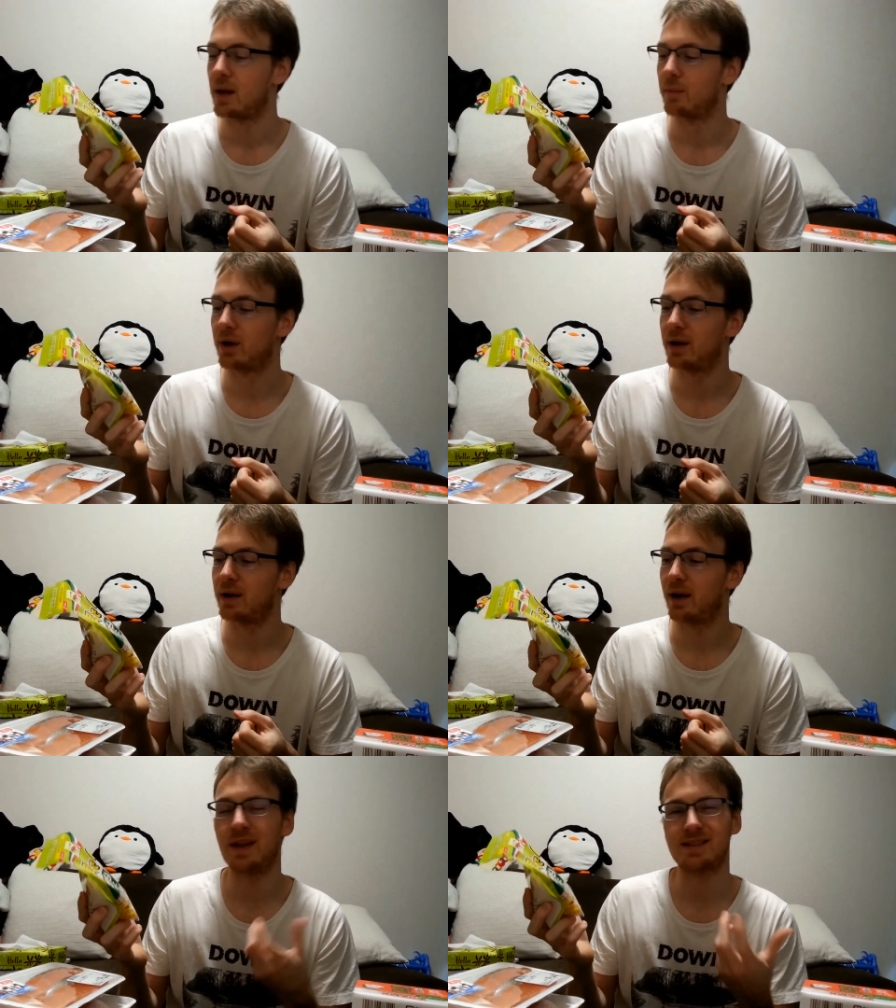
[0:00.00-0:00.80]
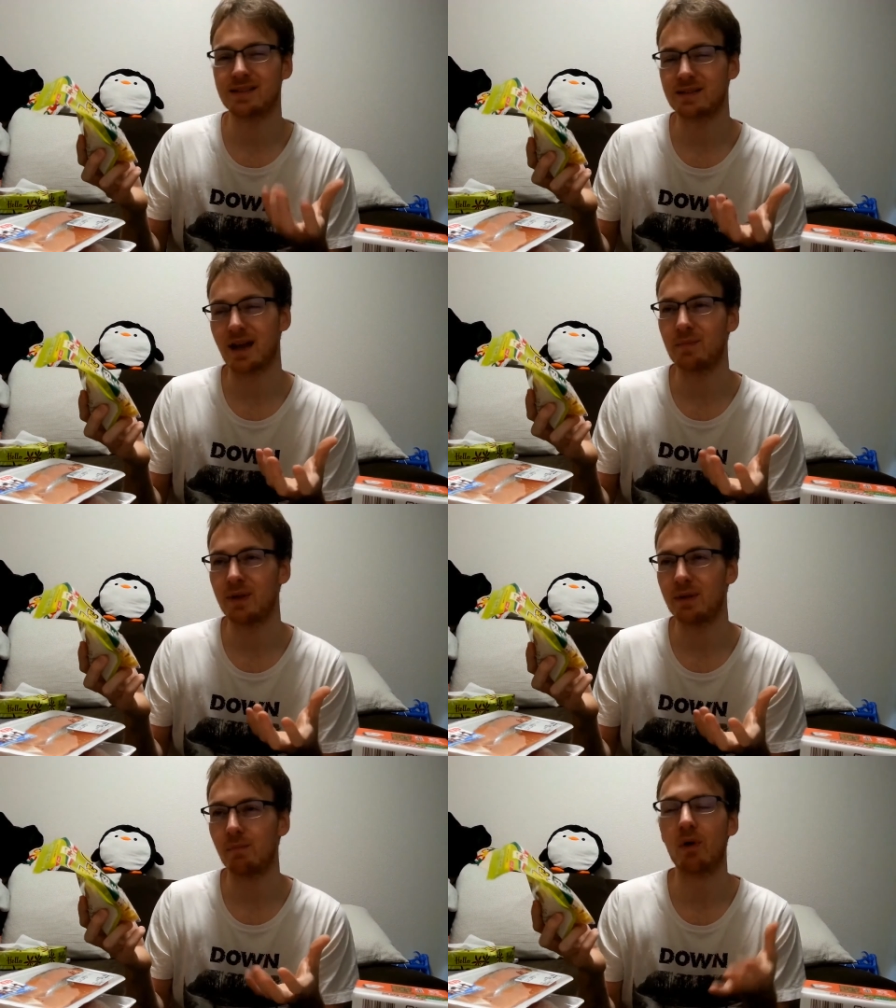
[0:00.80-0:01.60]
but they can
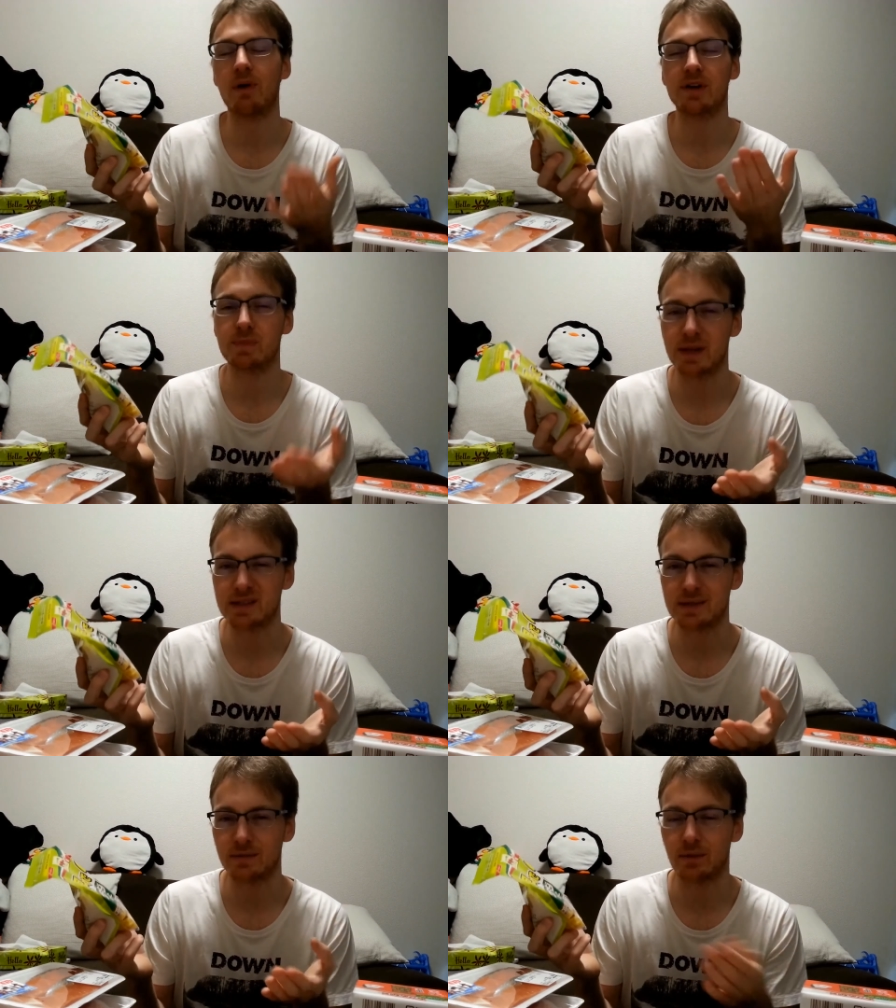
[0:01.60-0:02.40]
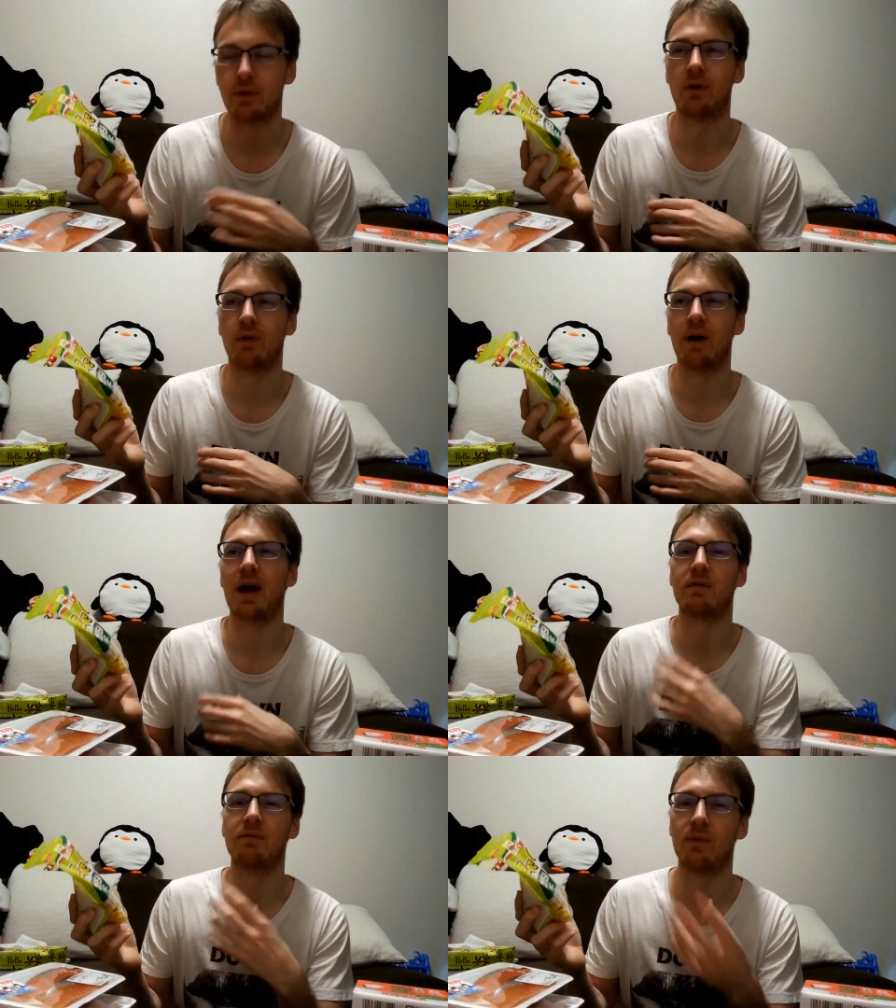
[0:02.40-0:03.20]
be more expensive or
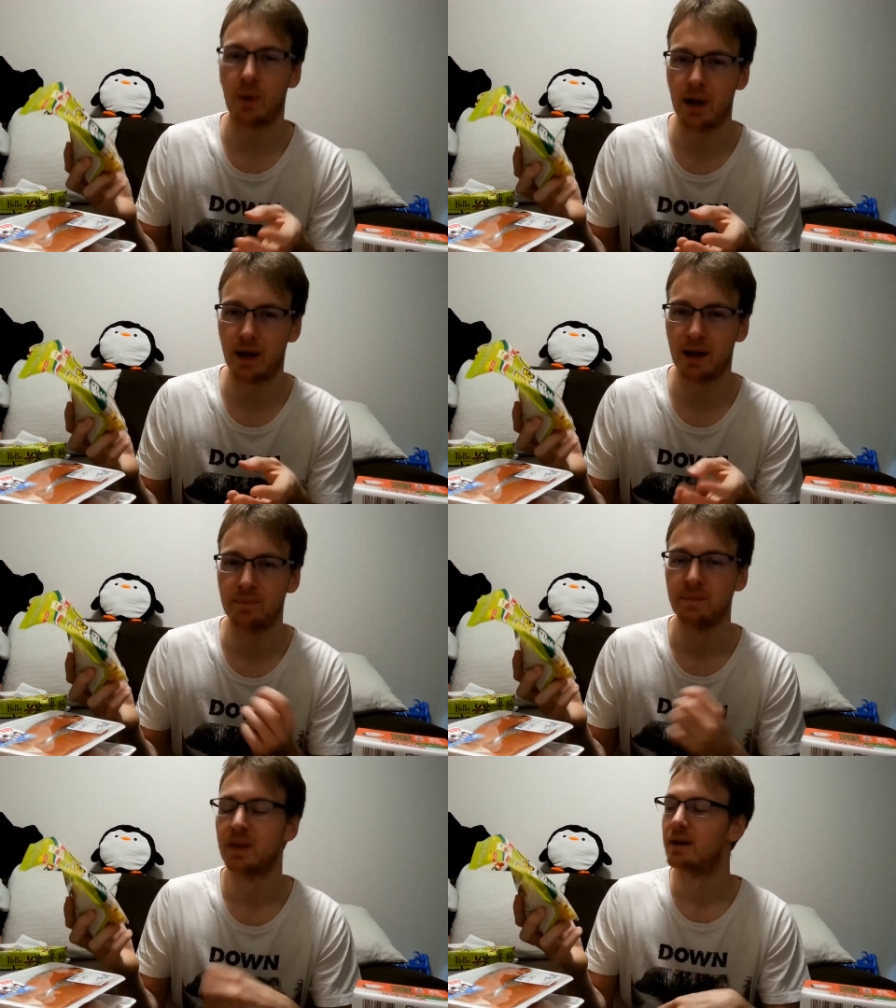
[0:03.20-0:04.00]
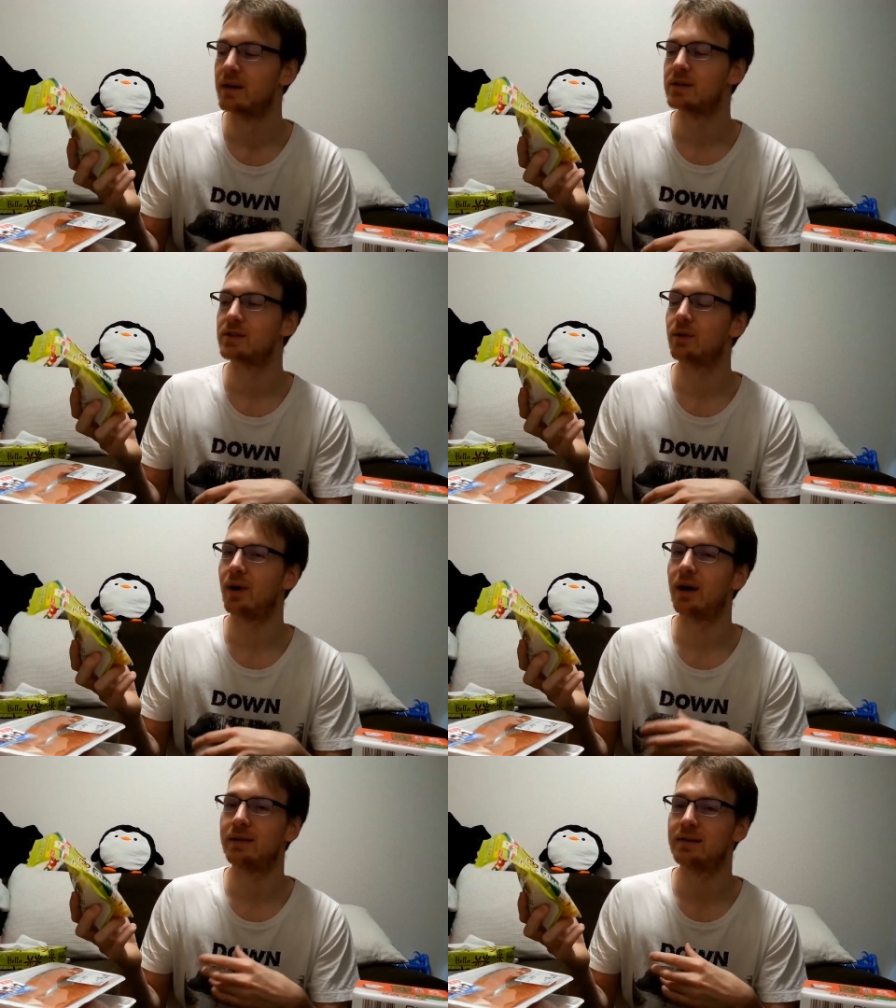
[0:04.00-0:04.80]
out of the way, so
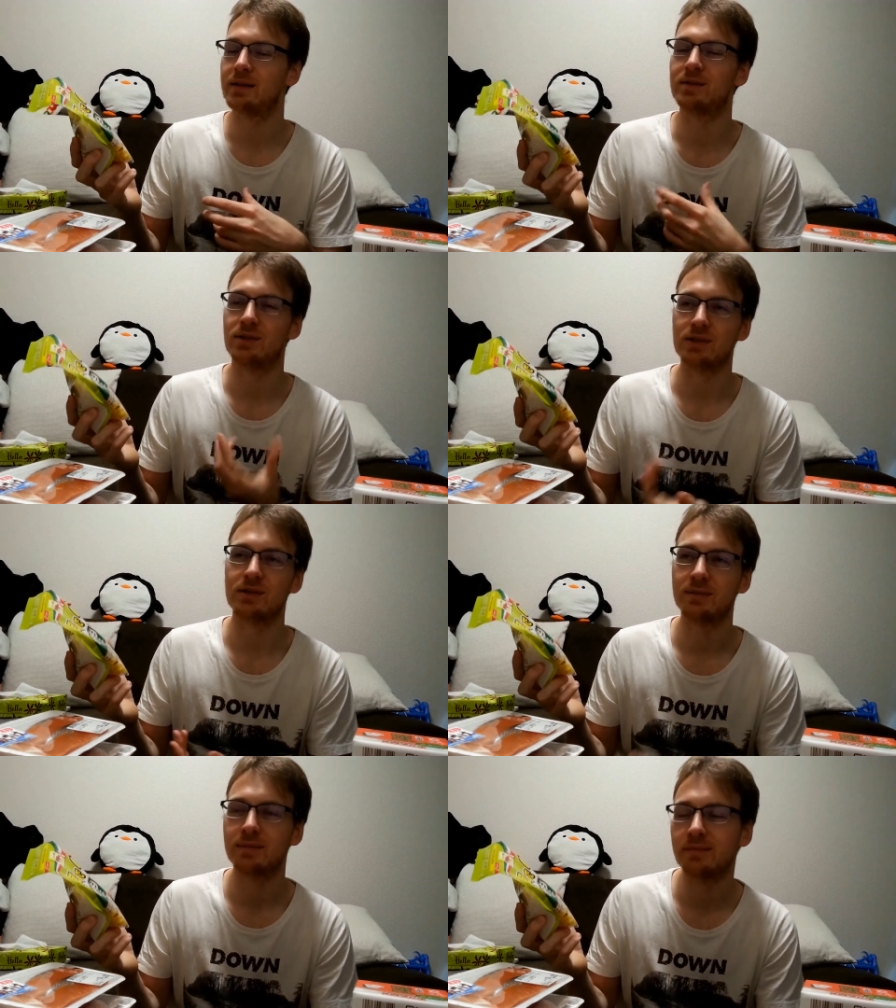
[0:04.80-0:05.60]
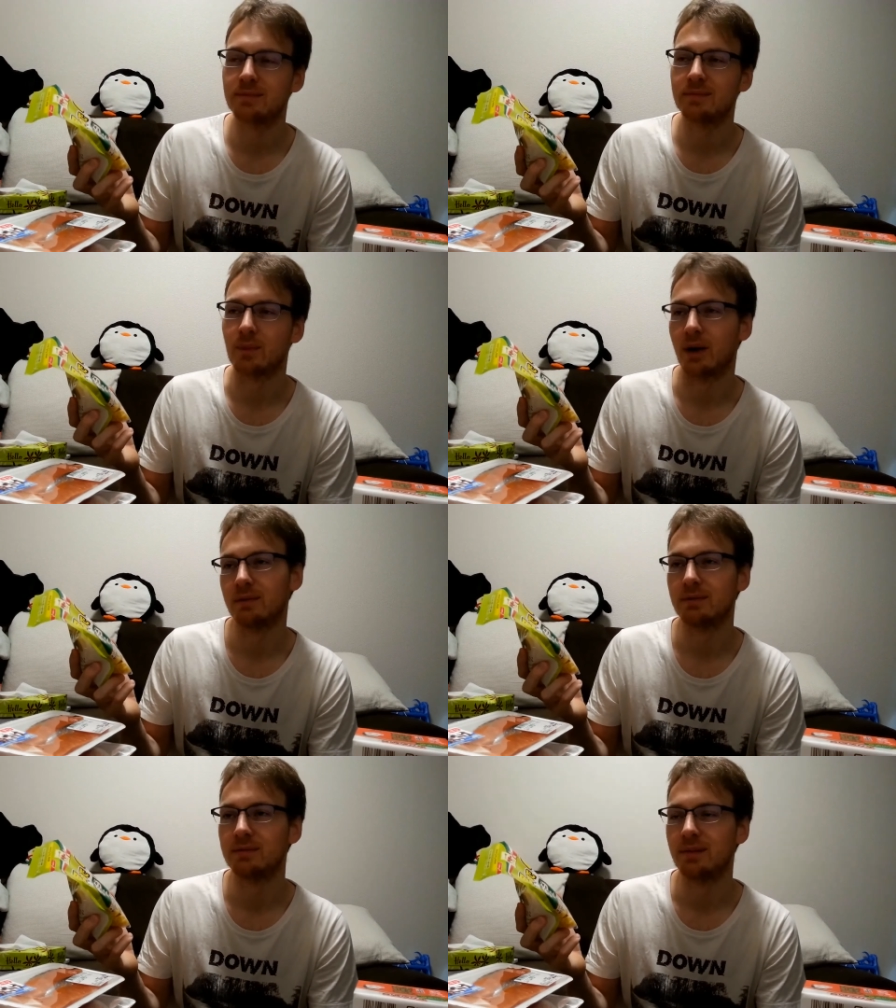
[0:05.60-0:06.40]
I tend to just,
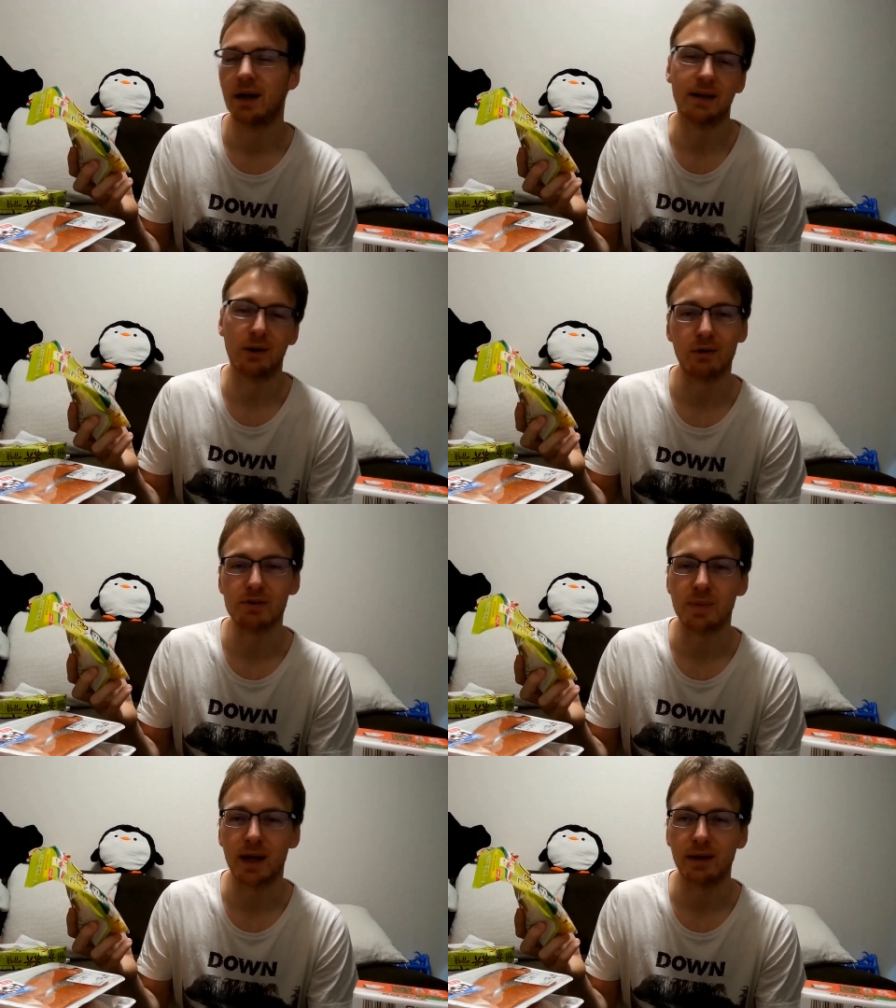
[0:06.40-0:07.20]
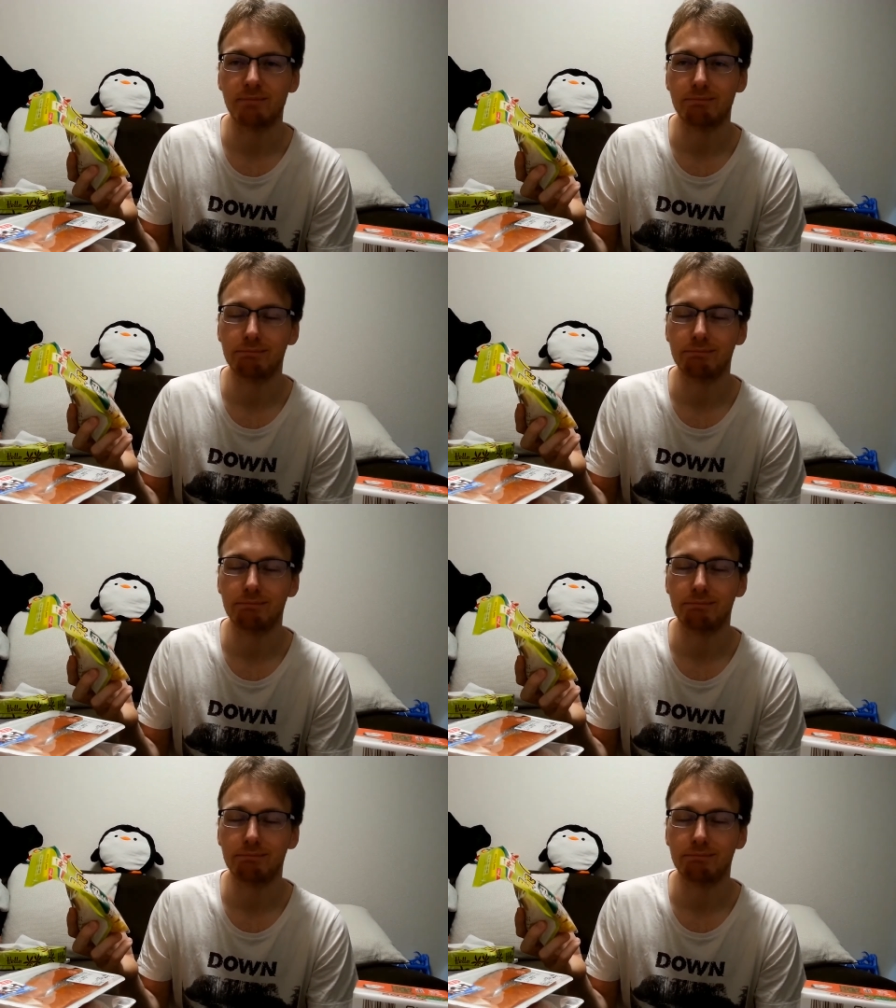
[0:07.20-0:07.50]
well, I eat a lot of spaghetti.